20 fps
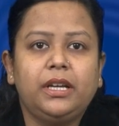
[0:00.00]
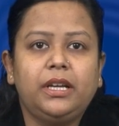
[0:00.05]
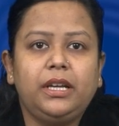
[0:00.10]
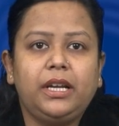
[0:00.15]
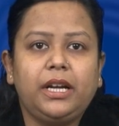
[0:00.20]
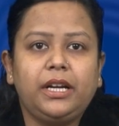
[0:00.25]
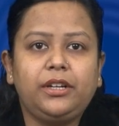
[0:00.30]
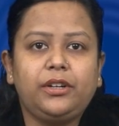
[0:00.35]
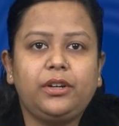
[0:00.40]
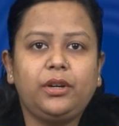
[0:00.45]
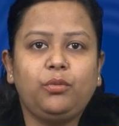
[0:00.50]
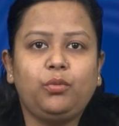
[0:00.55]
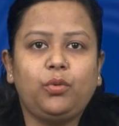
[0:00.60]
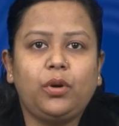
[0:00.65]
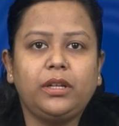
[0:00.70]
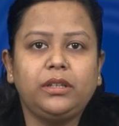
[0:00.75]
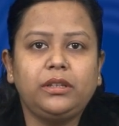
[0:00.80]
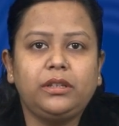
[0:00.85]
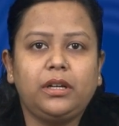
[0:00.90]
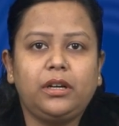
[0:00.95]
Lateral
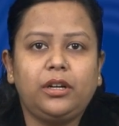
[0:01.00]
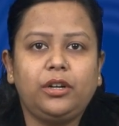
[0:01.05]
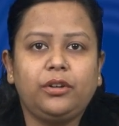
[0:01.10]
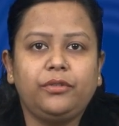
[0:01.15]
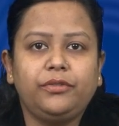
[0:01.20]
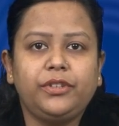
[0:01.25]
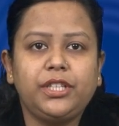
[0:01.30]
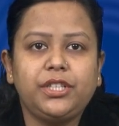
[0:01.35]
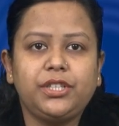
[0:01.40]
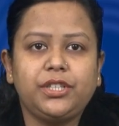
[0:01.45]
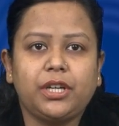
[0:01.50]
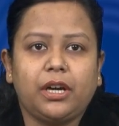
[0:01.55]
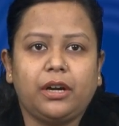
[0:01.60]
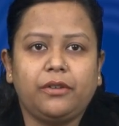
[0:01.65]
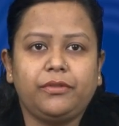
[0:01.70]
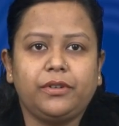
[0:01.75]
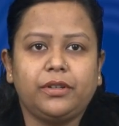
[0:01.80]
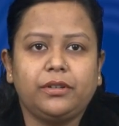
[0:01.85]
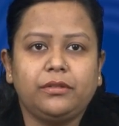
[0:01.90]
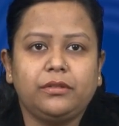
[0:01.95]
1/3 of the
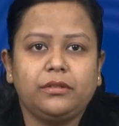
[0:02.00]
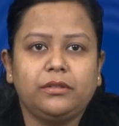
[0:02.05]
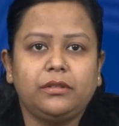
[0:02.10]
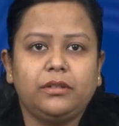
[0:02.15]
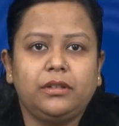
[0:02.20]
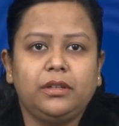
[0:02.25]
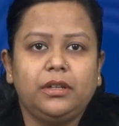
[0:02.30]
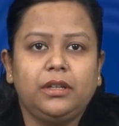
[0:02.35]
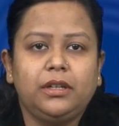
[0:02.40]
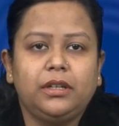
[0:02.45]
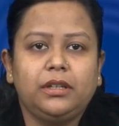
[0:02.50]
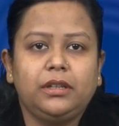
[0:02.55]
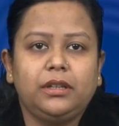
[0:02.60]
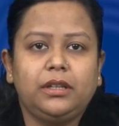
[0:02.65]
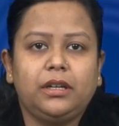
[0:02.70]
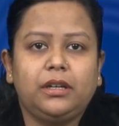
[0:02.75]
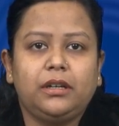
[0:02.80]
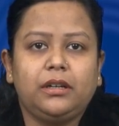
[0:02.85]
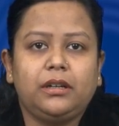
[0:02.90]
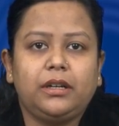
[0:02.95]
shaft.
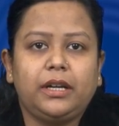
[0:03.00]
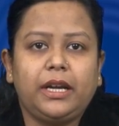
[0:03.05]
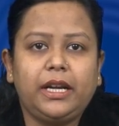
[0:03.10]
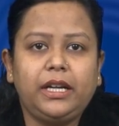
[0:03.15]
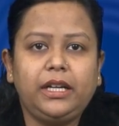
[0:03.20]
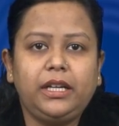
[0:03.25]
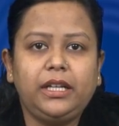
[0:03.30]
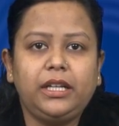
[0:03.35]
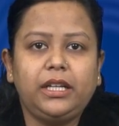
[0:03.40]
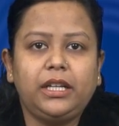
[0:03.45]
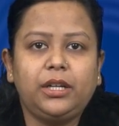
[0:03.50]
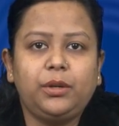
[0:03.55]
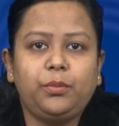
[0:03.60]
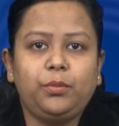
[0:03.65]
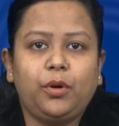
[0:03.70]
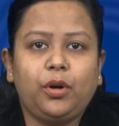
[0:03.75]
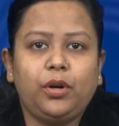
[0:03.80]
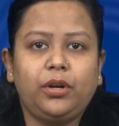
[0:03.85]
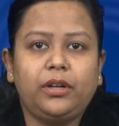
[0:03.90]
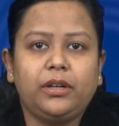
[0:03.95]
The anterior
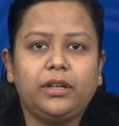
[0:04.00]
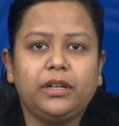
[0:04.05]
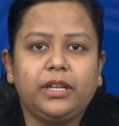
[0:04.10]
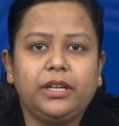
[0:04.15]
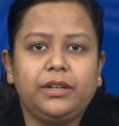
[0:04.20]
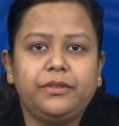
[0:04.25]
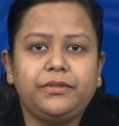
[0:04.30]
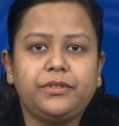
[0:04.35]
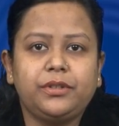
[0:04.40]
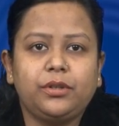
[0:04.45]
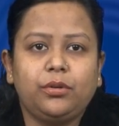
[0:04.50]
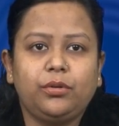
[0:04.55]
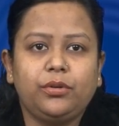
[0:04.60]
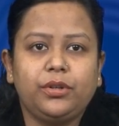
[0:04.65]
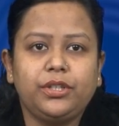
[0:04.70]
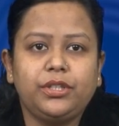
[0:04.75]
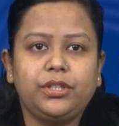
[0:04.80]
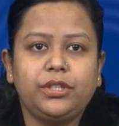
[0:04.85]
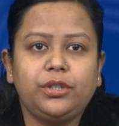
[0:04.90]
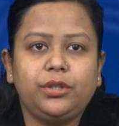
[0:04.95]
border gives
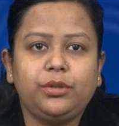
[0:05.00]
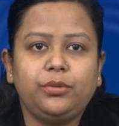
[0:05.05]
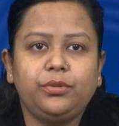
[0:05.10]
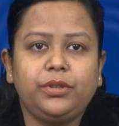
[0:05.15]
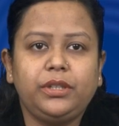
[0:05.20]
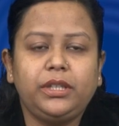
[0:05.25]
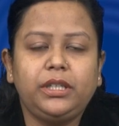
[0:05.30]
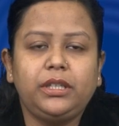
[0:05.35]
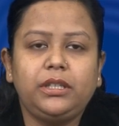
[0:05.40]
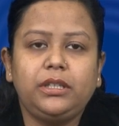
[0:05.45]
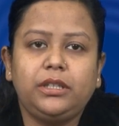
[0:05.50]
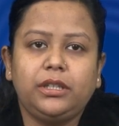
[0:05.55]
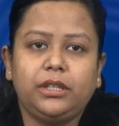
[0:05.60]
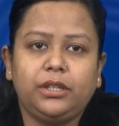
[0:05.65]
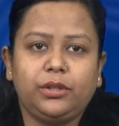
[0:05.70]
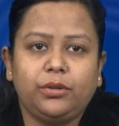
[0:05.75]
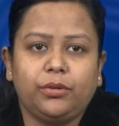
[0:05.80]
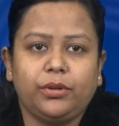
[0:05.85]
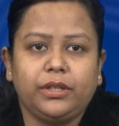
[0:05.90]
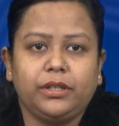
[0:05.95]
origin to the
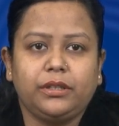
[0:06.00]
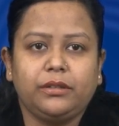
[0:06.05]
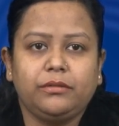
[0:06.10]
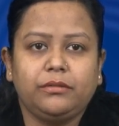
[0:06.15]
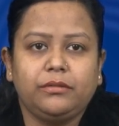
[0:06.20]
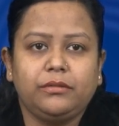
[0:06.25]
deltoid.